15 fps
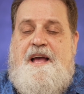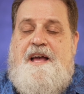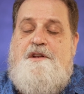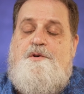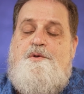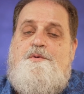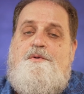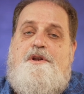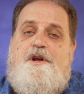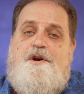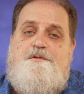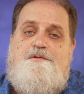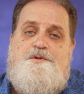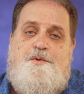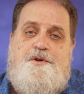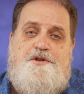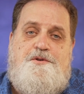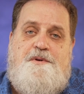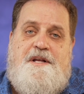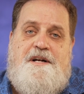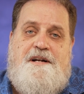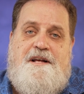and who knows what you
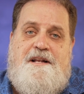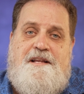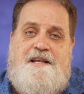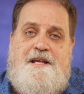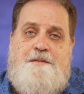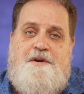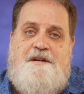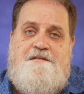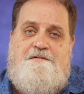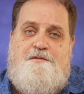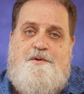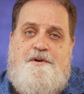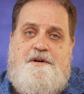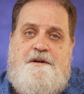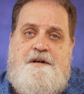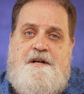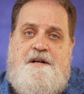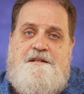can get it on eBay for.